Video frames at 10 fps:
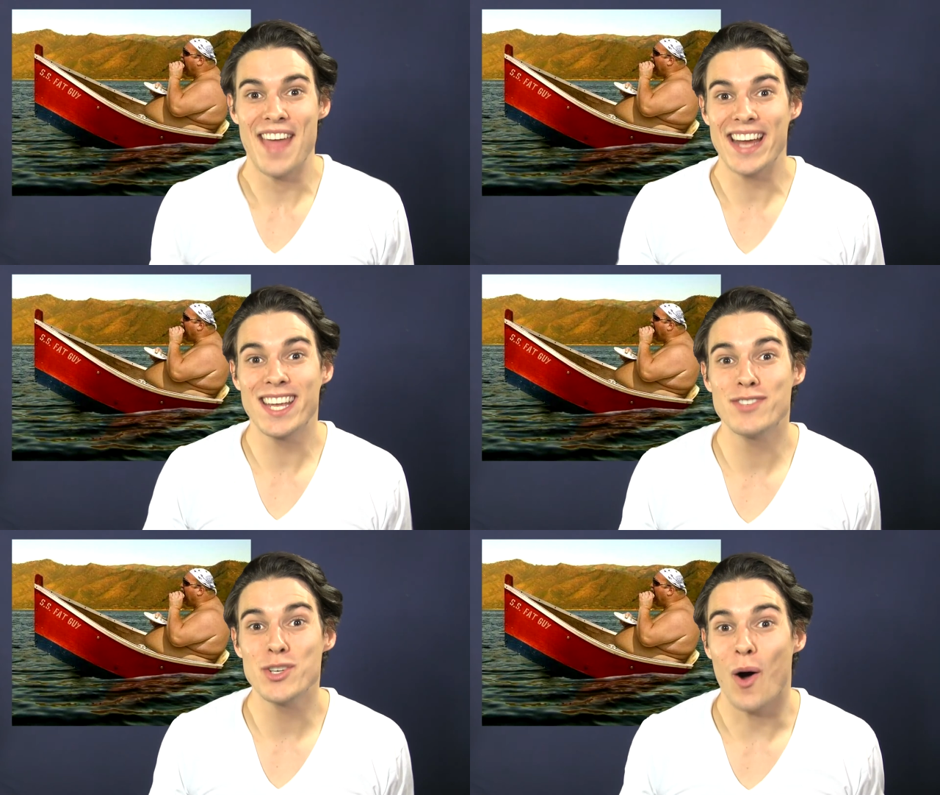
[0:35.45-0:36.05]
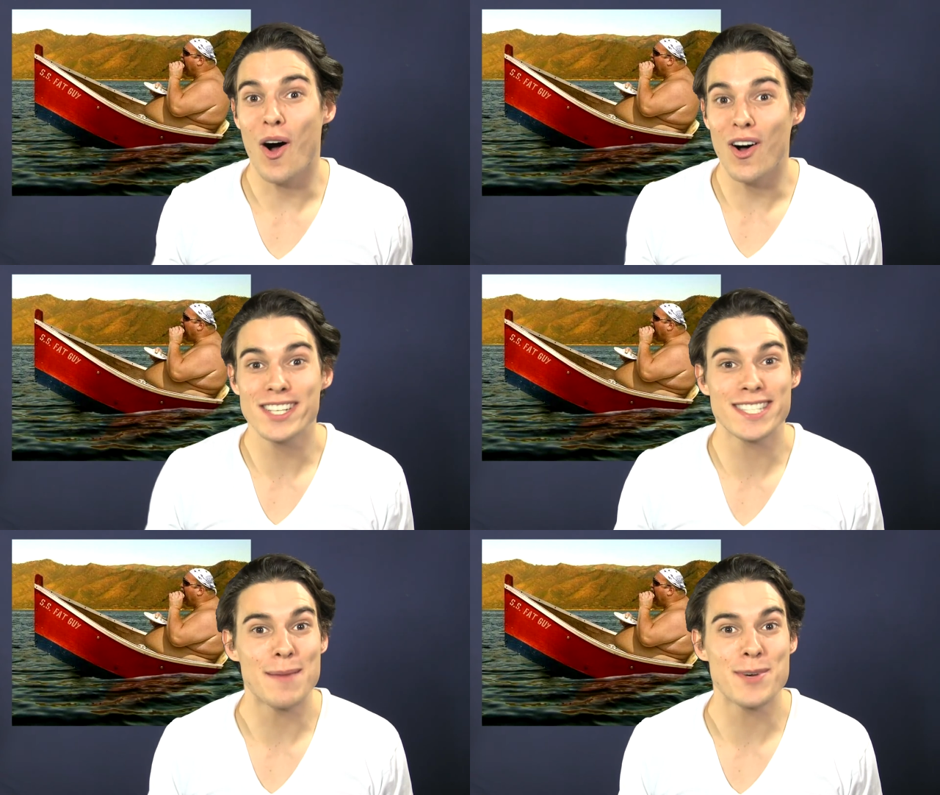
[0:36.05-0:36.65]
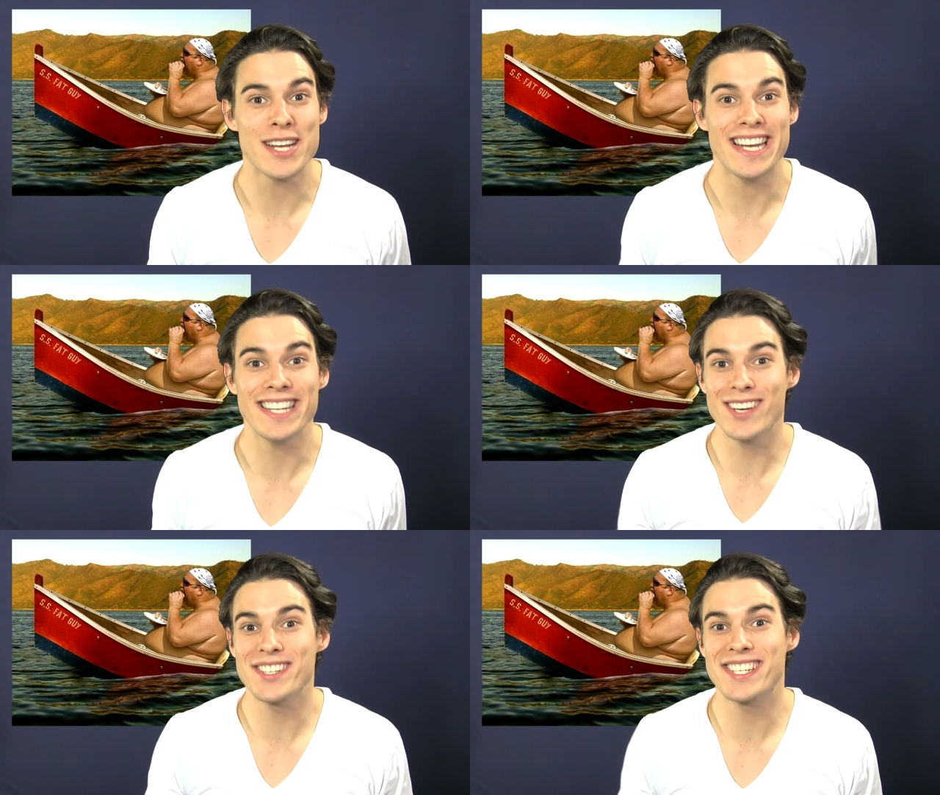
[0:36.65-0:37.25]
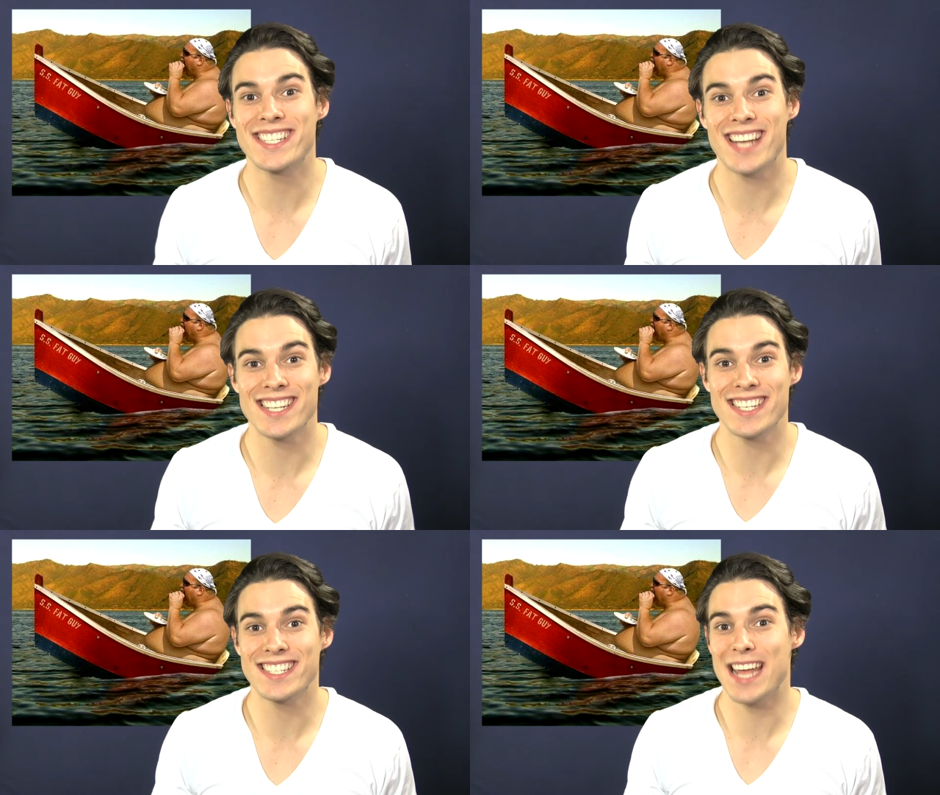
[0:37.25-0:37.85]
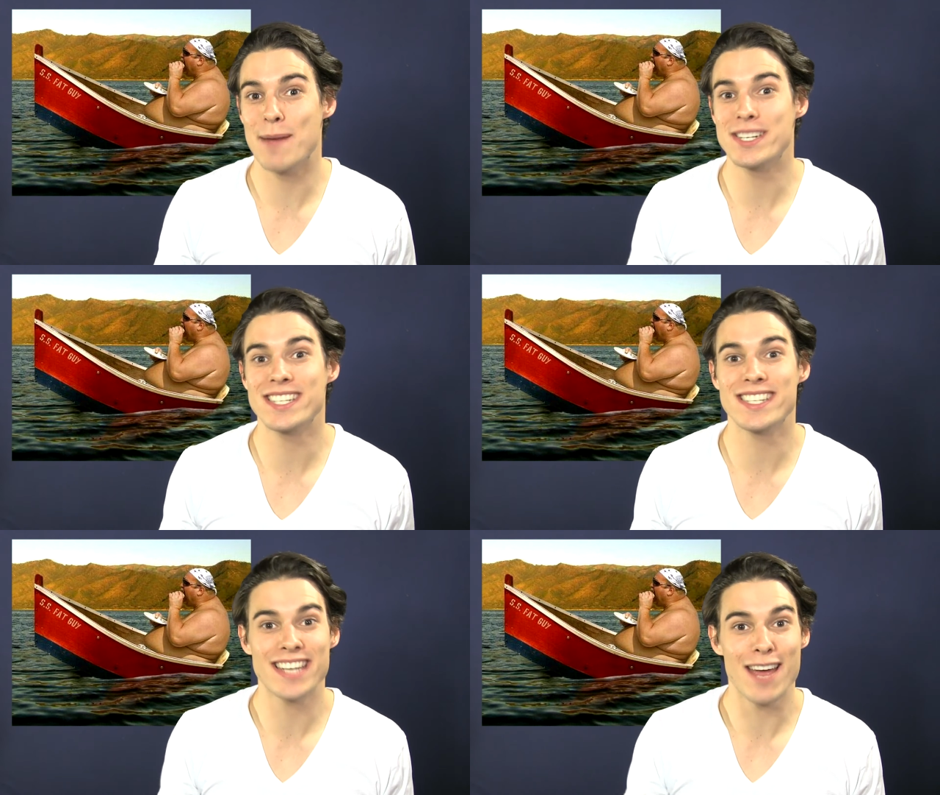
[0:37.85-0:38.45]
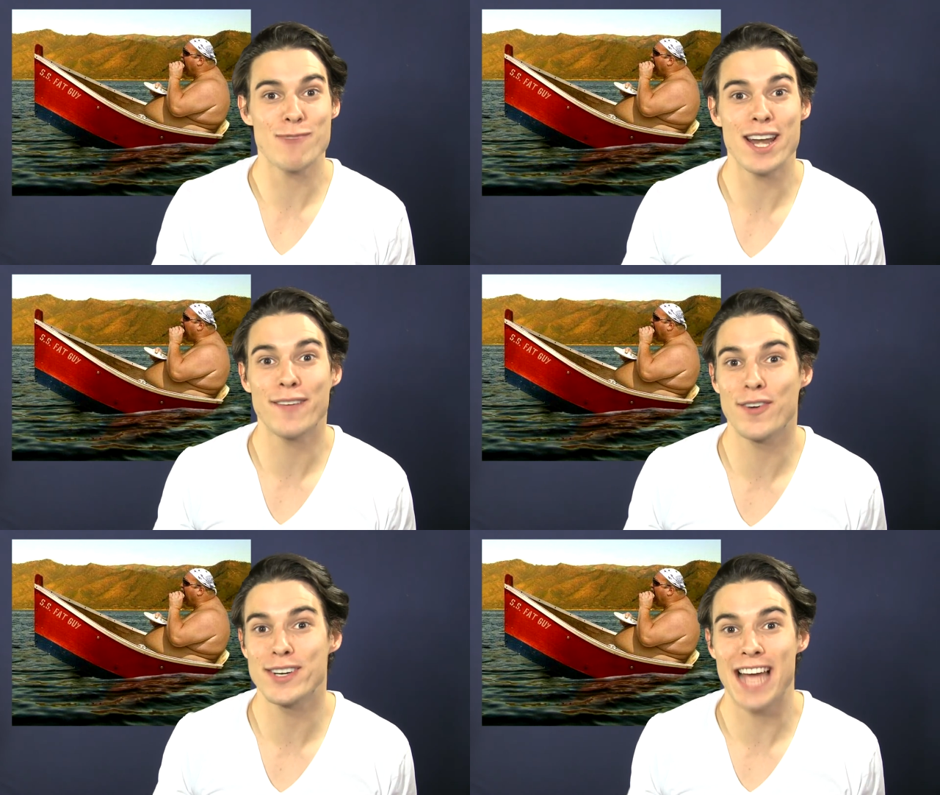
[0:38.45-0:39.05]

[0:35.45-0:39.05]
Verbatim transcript: That gives you all summer to eat those disgusting sandwiches and get ready for